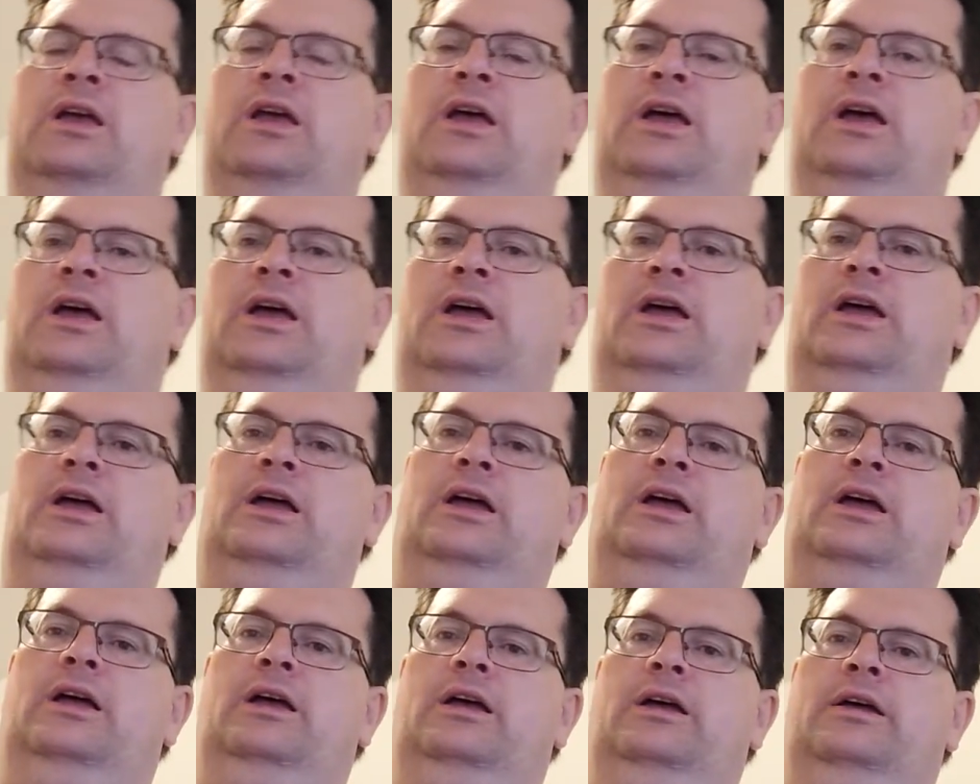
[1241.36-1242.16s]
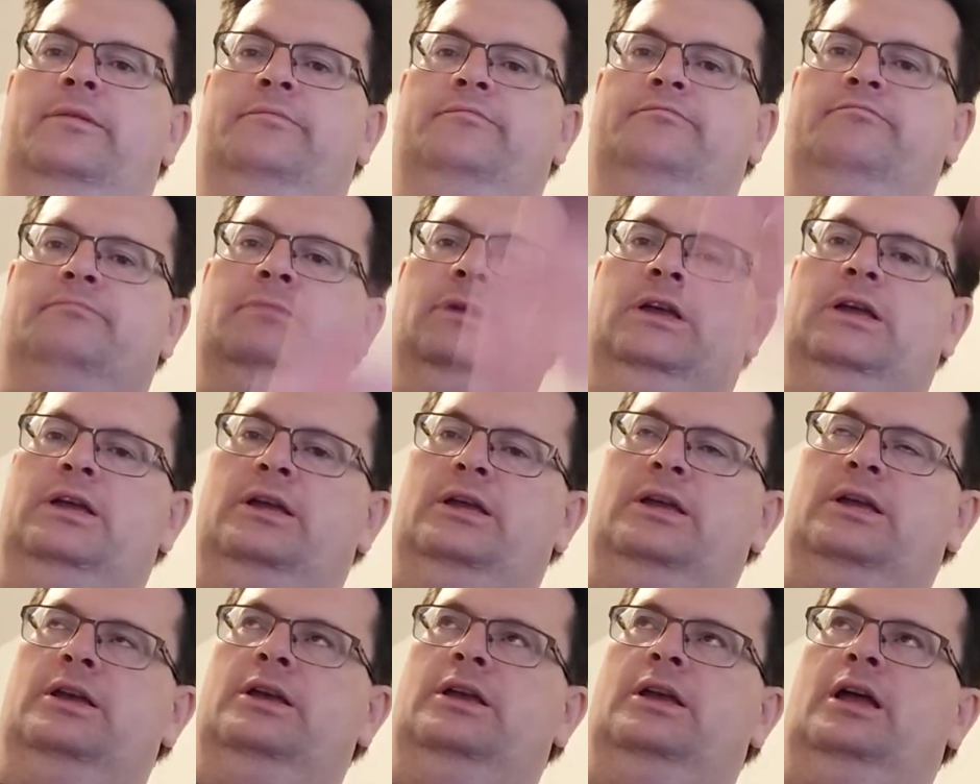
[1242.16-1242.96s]
uh,
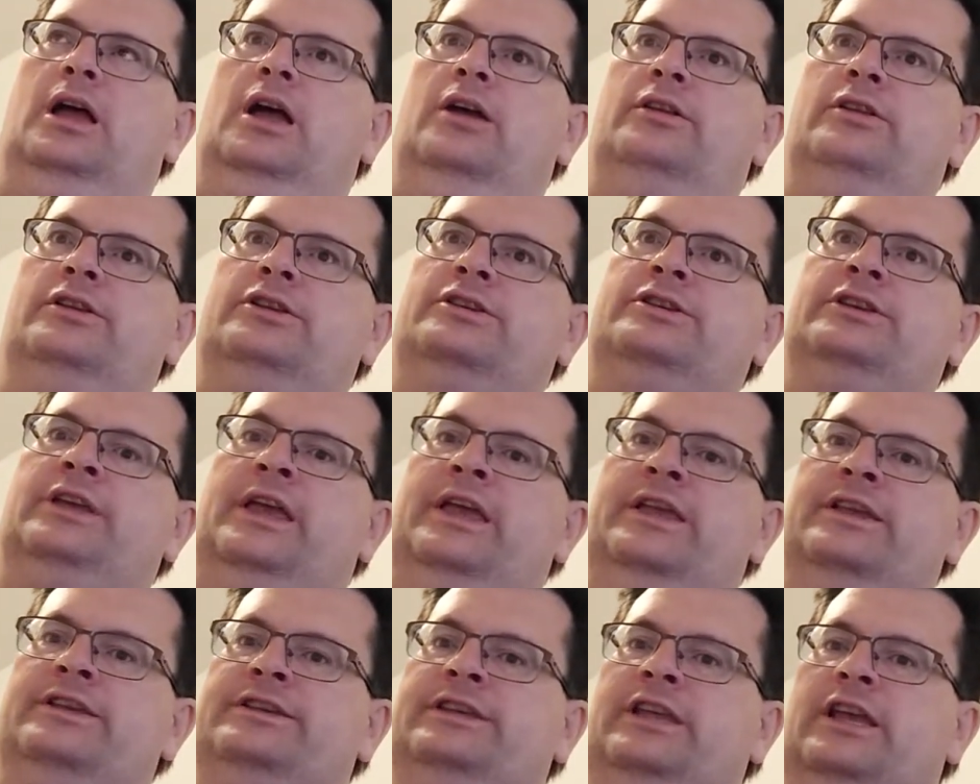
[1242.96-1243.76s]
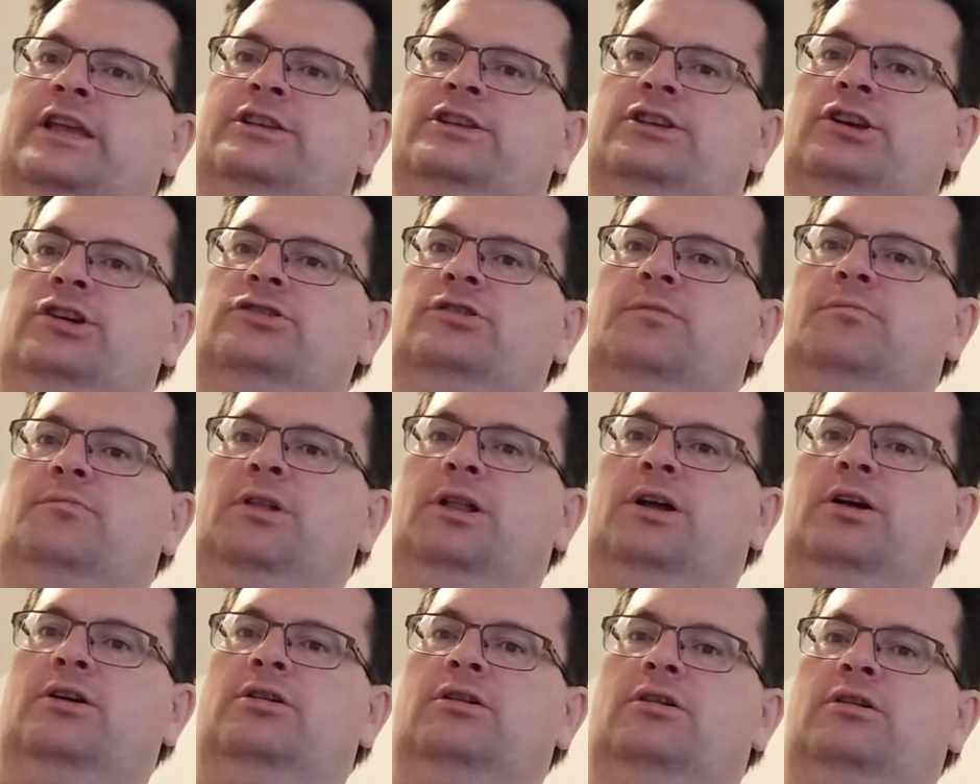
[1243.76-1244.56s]
I'm going to say six years of
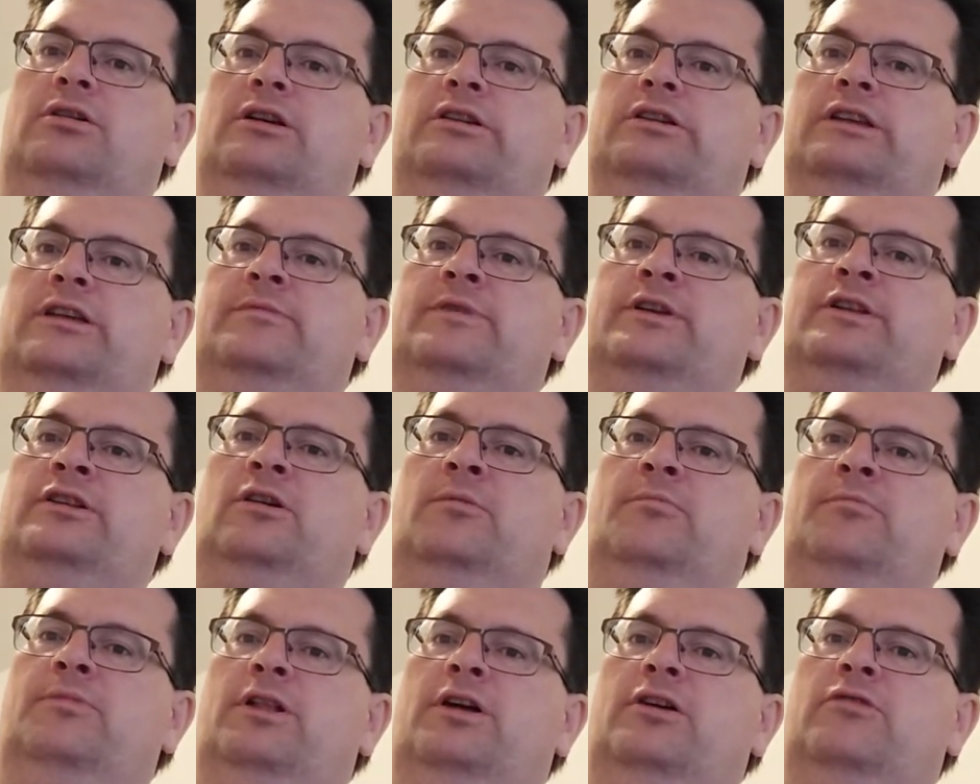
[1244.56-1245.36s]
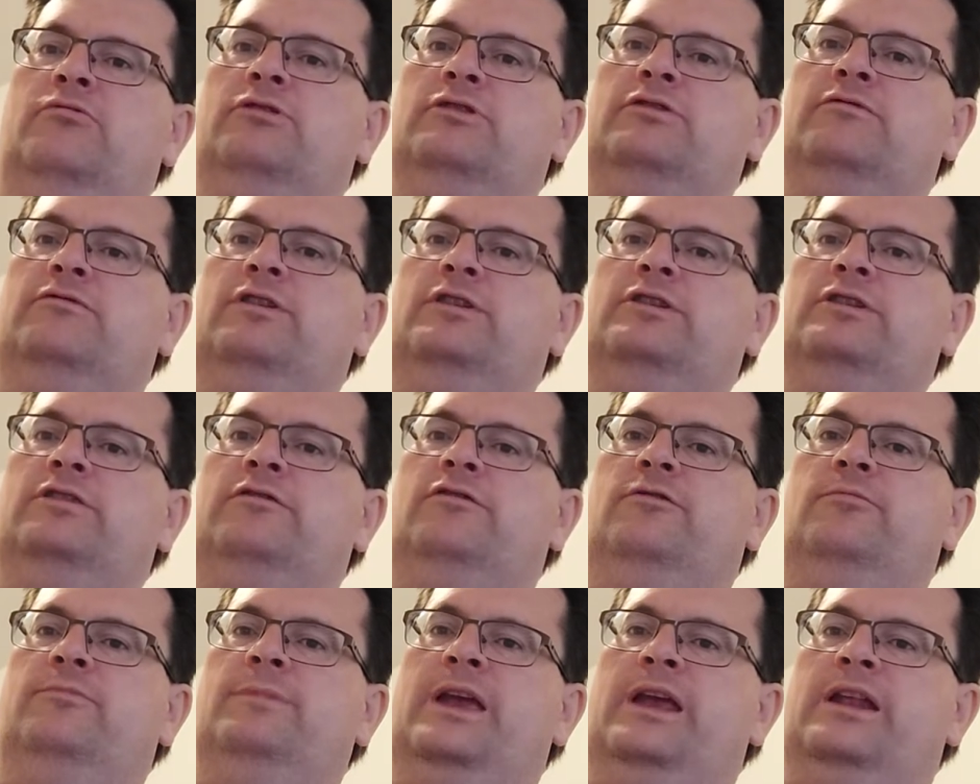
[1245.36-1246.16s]
Bloodgood, because even though Blood was originally
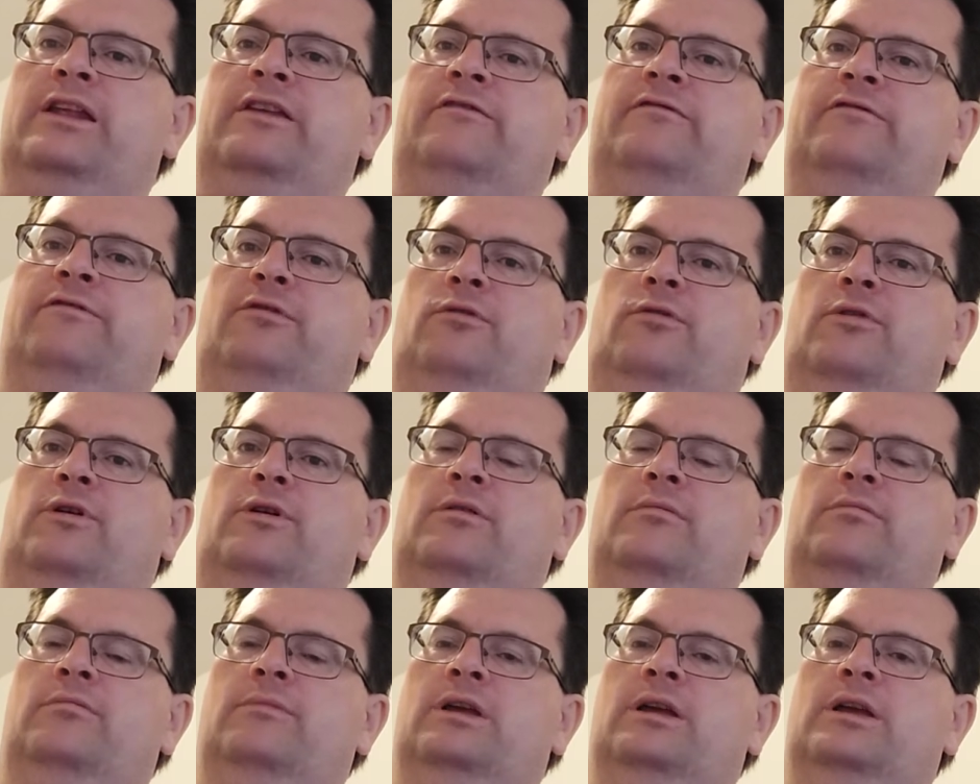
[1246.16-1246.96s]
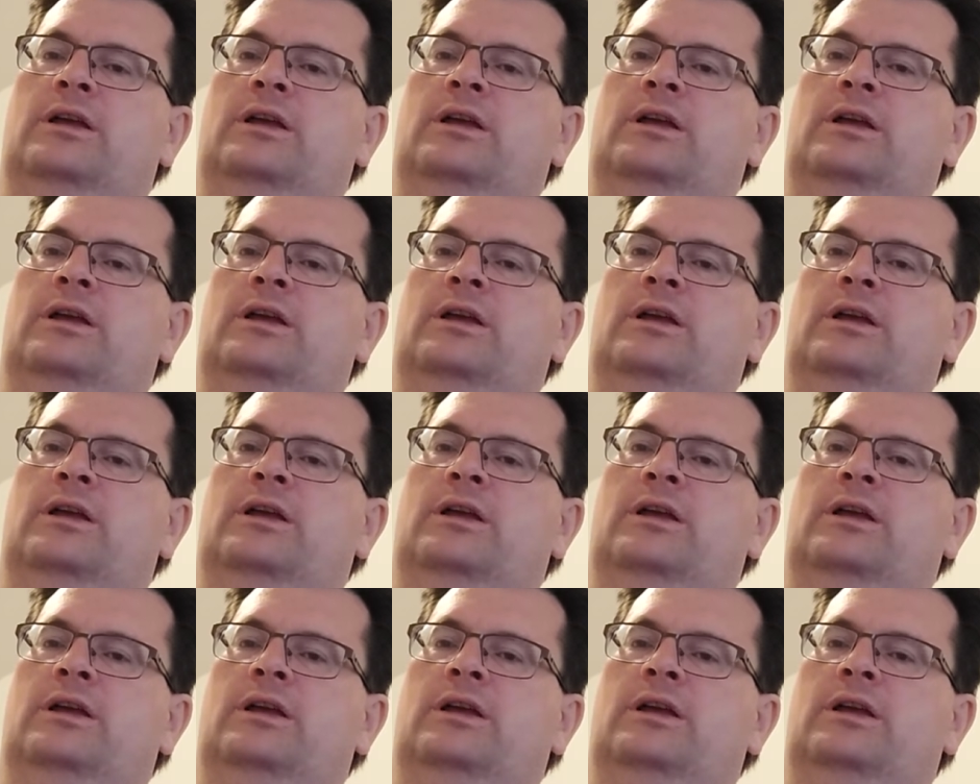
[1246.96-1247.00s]
from 84.